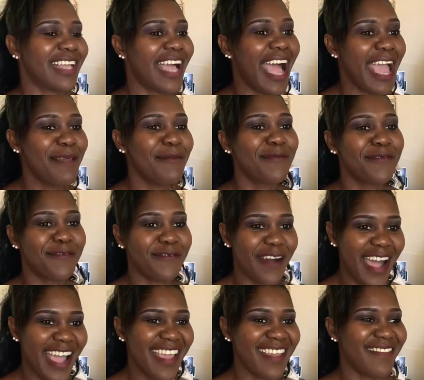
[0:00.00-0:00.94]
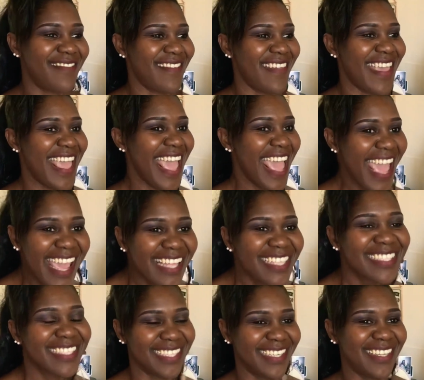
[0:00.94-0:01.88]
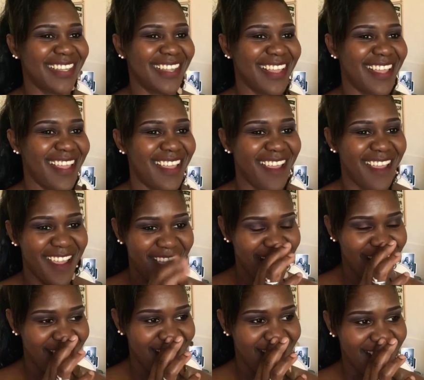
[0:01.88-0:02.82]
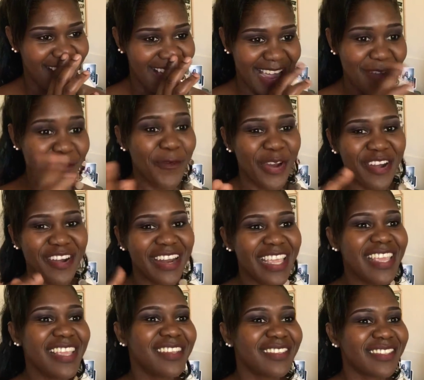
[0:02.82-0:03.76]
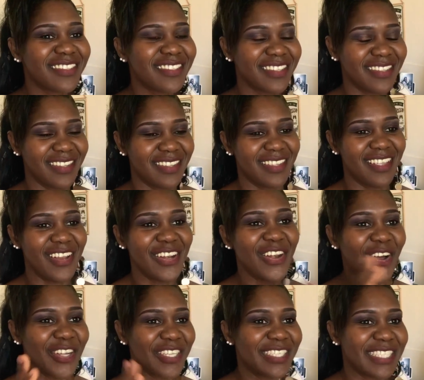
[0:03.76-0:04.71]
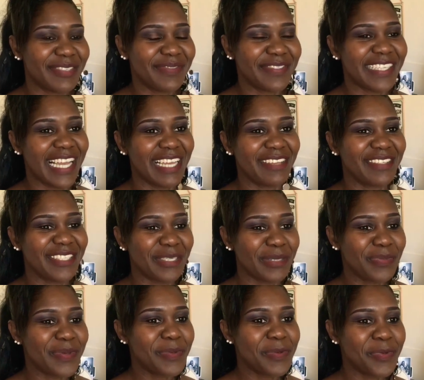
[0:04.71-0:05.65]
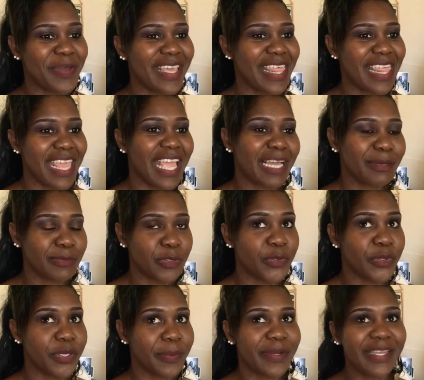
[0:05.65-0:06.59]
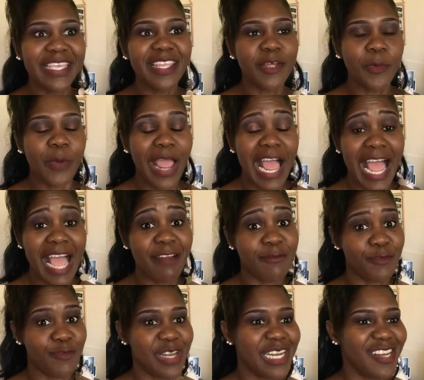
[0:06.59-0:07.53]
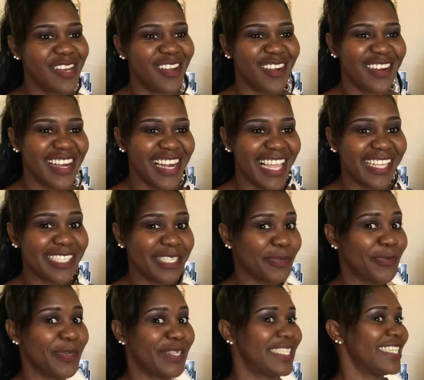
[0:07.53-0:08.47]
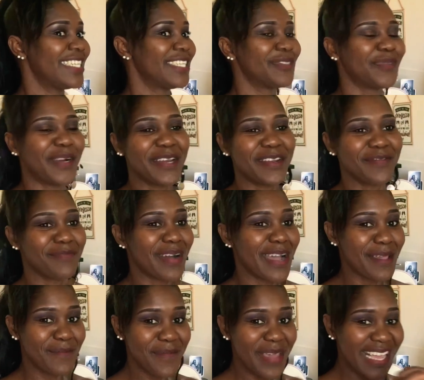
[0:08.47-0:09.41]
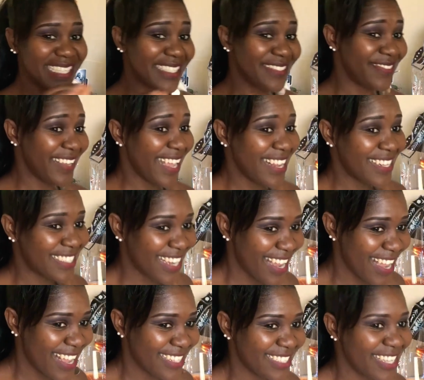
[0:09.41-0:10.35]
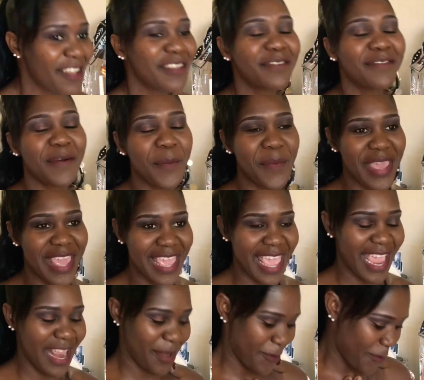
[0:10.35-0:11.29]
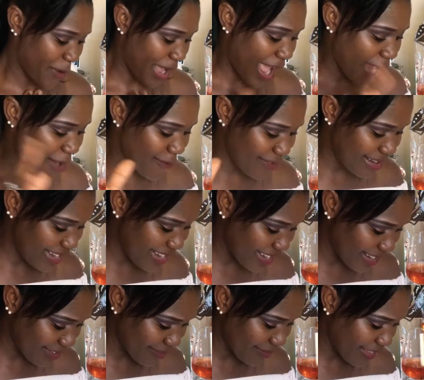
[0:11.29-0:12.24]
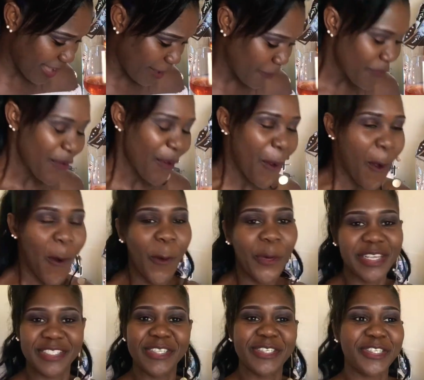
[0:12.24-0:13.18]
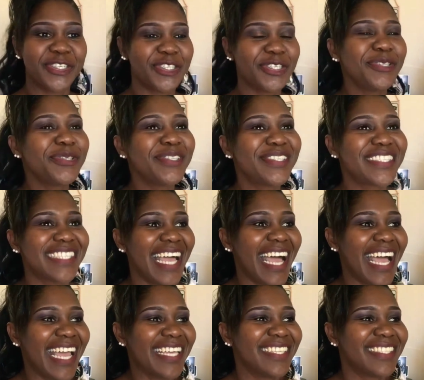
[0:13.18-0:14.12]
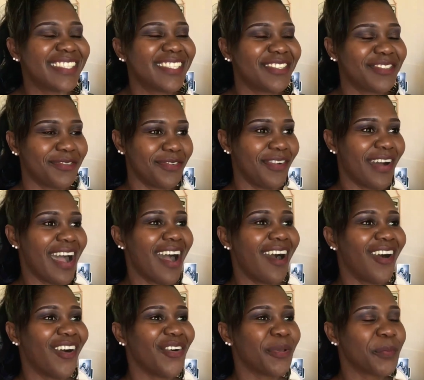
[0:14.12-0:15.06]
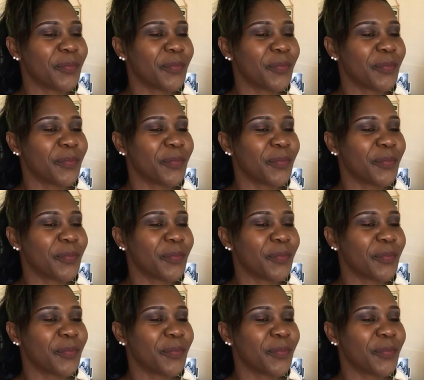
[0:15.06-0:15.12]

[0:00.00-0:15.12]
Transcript: I'm 5'8". I wear heels a lot sometimes, so people may think I'm taller, but either way, I have really long legs, which is one of my best features for me anyway. I really love that. What's your shoe size? Wow.